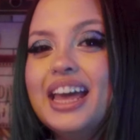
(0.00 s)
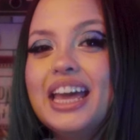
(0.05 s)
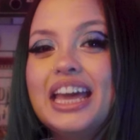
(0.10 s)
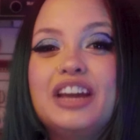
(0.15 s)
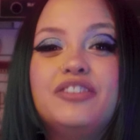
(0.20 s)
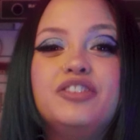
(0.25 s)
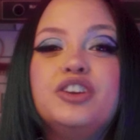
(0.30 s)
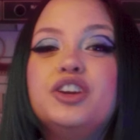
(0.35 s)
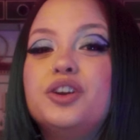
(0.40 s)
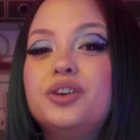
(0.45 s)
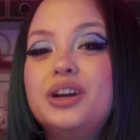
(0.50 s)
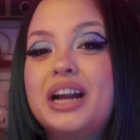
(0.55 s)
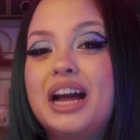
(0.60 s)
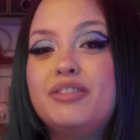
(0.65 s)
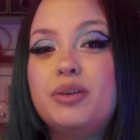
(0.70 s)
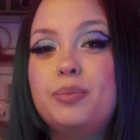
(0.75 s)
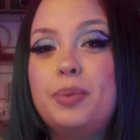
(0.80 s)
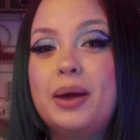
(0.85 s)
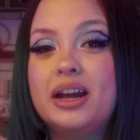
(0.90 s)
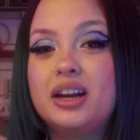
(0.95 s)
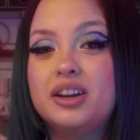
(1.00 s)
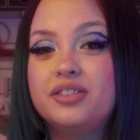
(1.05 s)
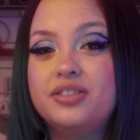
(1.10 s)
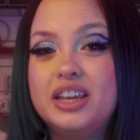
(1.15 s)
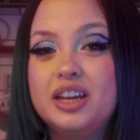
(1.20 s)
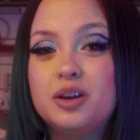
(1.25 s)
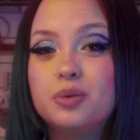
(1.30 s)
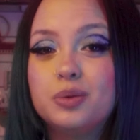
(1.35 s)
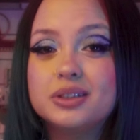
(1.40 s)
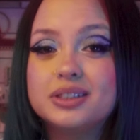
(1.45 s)
if you don't have a pan of
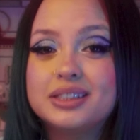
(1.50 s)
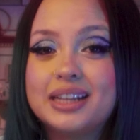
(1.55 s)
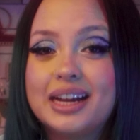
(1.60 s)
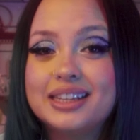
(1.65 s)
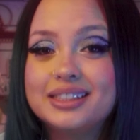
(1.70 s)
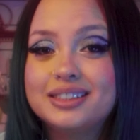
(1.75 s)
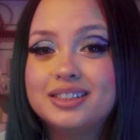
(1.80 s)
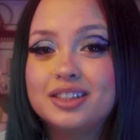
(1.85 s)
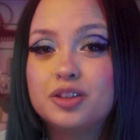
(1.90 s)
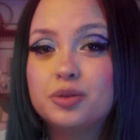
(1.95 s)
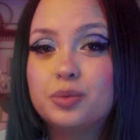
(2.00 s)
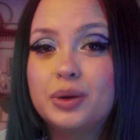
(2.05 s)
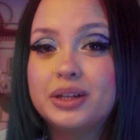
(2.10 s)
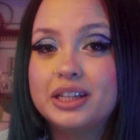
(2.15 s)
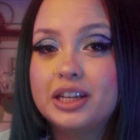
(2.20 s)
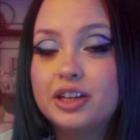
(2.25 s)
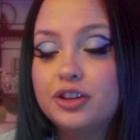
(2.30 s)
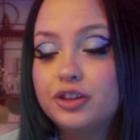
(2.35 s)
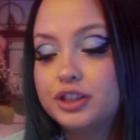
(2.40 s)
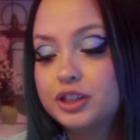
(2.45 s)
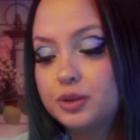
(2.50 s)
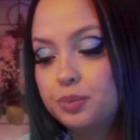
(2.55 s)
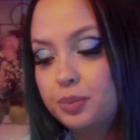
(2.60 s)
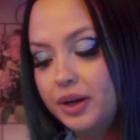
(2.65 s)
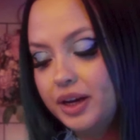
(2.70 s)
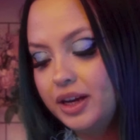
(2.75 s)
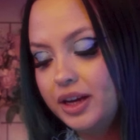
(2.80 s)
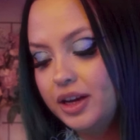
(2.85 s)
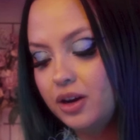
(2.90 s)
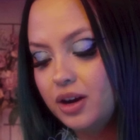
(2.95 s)
equal size to the one that you just
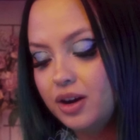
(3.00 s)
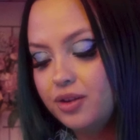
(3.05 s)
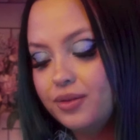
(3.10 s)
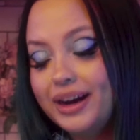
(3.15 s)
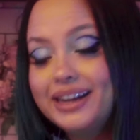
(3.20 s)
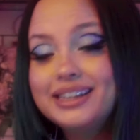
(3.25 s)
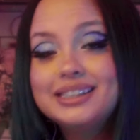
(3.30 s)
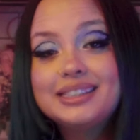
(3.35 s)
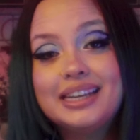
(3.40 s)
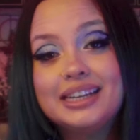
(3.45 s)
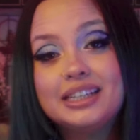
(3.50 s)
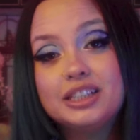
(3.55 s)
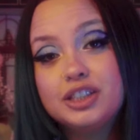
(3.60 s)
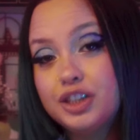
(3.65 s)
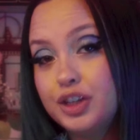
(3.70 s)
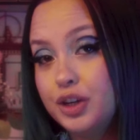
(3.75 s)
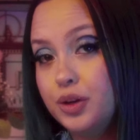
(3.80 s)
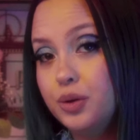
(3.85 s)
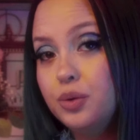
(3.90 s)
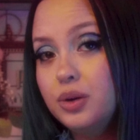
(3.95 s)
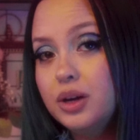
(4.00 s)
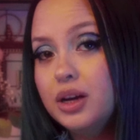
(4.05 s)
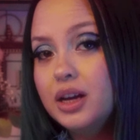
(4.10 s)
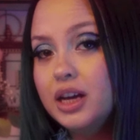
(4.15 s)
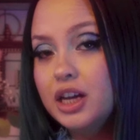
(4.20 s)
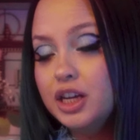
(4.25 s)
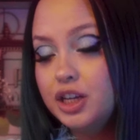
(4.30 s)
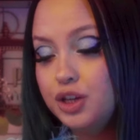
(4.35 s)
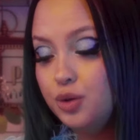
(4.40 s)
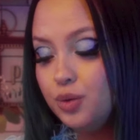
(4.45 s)
put your rice into,
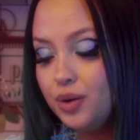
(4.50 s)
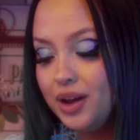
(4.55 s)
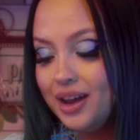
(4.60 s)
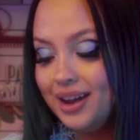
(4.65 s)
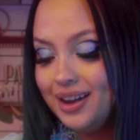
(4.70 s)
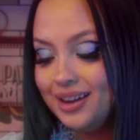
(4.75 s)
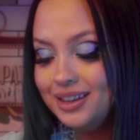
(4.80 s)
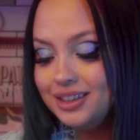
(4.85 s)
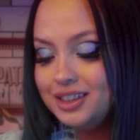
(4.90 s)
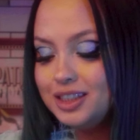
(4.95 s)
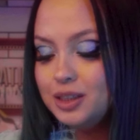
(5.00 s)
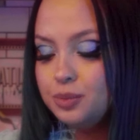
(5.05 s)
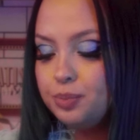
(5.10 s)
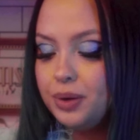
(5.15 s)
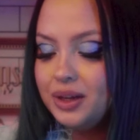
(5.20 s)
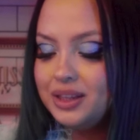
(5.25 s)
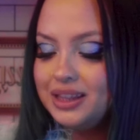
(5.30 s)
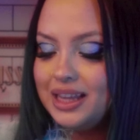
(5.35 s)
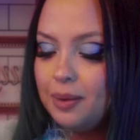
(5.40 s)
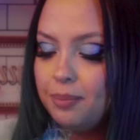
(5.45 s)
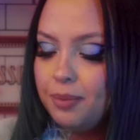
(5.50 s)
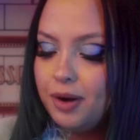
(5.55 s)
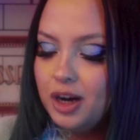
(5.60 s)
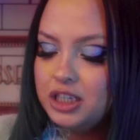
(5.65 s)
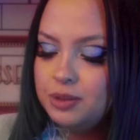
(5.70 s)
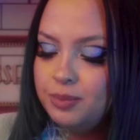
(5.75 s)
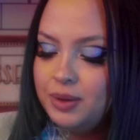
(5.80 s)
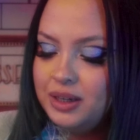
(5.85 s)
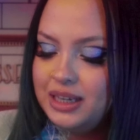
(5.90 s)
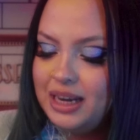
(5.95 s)
you can just put that
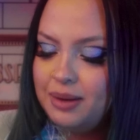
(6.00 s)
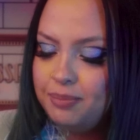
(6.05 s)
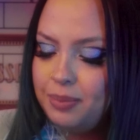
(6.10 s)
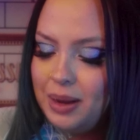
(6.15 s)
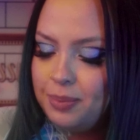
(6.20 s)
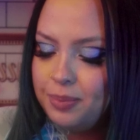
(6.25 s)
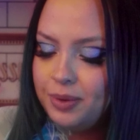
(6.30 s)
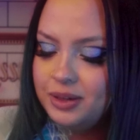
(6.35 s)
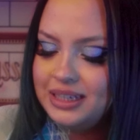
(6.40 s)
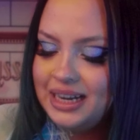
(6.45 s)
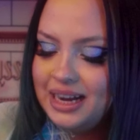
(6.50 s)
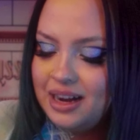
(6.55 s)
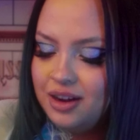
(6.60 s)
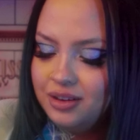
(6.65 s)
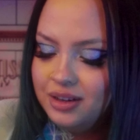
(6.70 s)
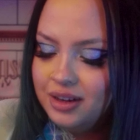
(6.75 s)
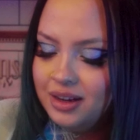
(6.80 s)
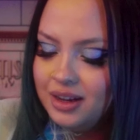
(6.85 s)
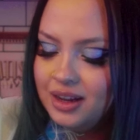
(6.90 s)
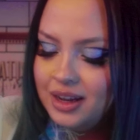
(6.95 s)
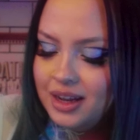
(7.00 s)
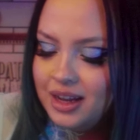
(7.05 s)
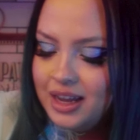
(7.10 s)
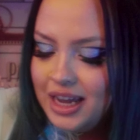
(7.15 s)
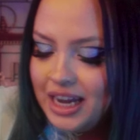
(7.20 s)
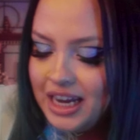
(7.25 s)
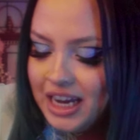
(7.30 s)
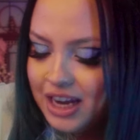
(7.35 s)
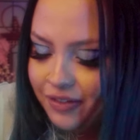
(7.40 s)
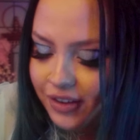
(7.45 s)
parchment paper down
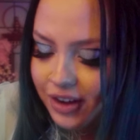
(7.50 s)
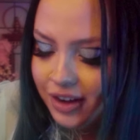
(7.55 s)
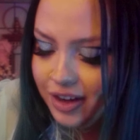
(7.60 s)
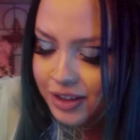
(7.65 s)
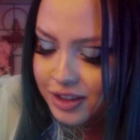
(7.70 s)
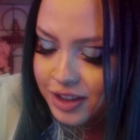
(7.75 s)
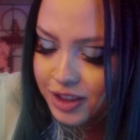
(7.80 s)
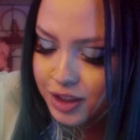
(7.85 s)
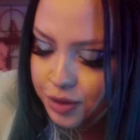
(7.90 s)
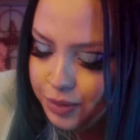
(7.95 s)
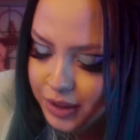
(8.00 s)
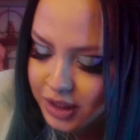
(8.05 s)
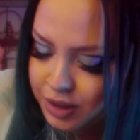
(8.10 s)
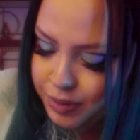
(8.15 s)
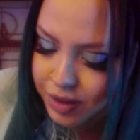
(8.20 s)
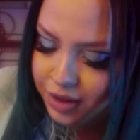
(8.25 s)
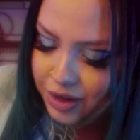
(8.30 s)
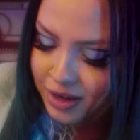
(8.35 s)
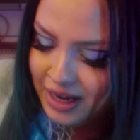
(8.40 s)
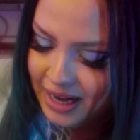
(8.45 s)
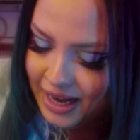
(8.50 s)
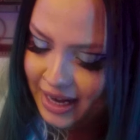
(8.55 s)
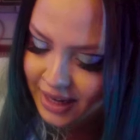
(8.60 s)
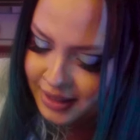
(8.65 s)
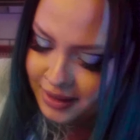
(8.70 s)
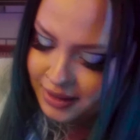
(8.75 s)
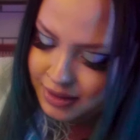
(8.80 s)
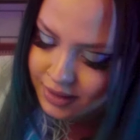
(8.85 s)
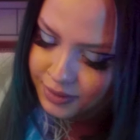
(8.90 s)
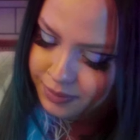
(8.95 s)
and give it a good squish with your
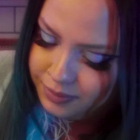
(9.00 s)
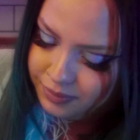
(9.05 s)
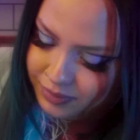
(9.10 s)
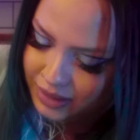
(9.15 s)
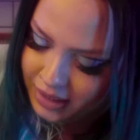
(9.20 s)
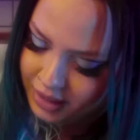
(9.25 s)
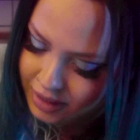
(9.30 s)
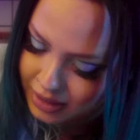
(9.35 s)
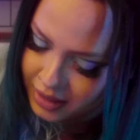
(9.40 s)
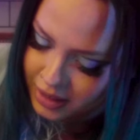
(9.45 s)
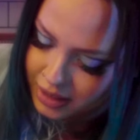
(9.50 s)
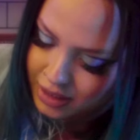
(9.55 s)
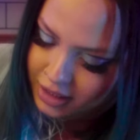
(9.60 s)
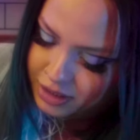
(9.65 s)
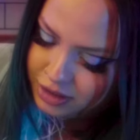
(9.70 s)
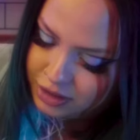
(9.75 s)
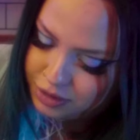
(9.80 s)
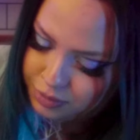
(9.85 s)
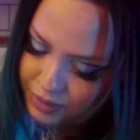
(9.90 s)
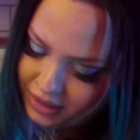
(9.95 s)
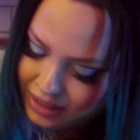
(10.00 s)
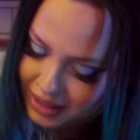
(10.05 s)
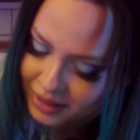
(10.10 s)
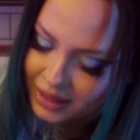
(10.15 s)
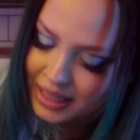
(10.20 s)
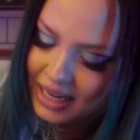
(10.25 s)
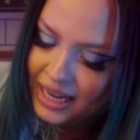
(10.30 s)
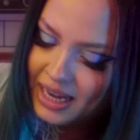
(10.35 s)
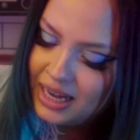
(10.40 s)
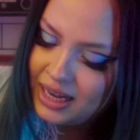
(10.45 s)
hands. Just really
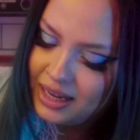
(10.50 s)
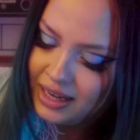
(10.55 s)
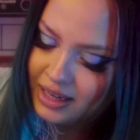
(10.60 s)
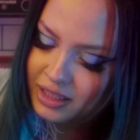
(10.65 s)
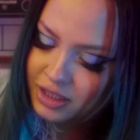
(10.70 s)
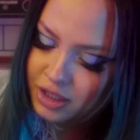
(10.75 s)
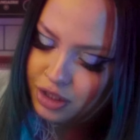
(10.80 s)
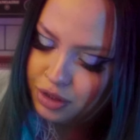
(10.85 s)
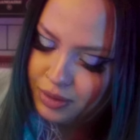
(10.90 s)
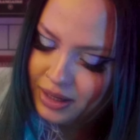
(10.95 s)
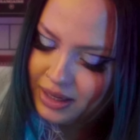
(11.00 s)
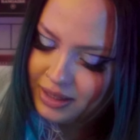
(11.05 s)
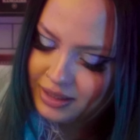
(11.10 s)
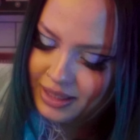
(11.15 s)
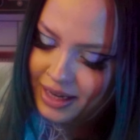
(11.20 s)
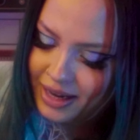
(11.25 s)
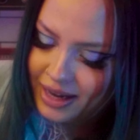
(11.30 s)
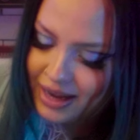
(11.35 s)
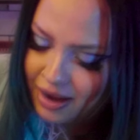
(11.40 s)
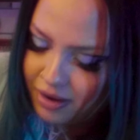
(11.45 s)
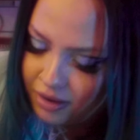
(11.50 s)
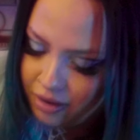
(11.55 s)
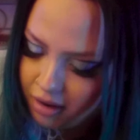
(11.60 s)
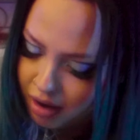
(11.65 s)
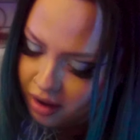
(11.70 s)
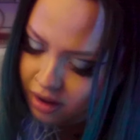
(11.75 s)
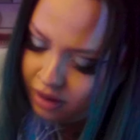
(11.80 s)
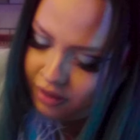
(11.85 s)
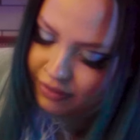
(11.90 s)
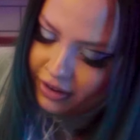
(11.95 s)
lean into it. Take out
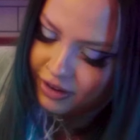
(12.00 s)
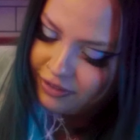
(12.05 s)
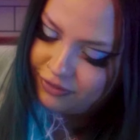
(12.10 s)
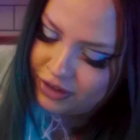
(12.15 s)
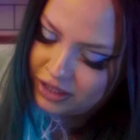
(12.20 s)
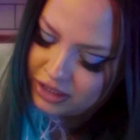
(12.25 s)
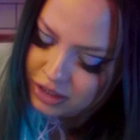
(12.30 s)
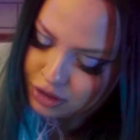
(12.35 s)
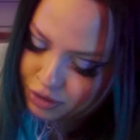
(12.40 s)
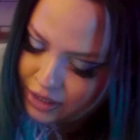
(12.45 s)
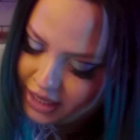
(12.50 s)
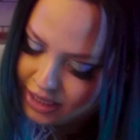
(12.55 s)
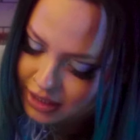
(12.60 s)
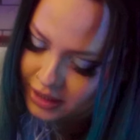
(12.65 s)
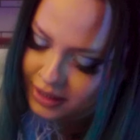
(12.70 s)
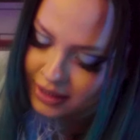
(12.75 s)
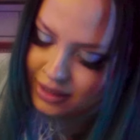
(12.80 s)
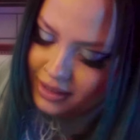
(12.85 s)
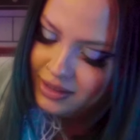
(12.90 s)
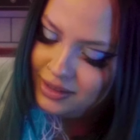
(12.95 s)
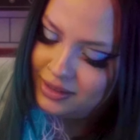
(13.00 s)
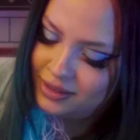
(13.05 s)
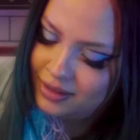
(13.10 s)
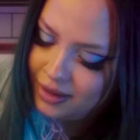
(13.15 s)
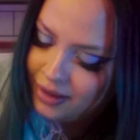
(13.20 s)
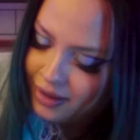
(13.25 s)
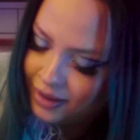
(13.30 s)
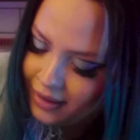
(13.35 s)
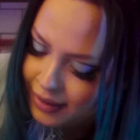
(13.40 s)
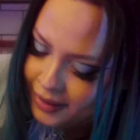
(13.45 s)
all of your frustrations
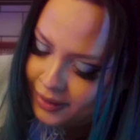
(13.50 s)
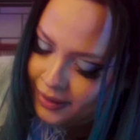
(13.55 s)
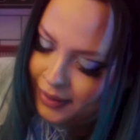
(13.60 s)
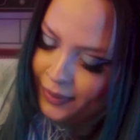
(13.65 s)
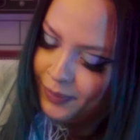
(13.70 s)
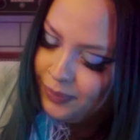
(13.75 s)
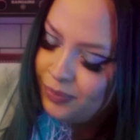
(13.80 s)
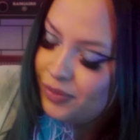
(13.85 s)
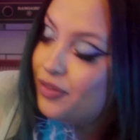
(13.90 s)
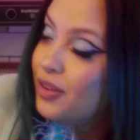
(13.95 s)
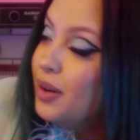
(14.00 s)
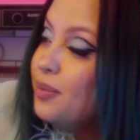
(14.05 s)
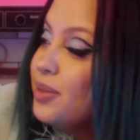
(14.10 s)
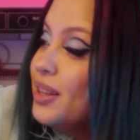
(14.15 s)
from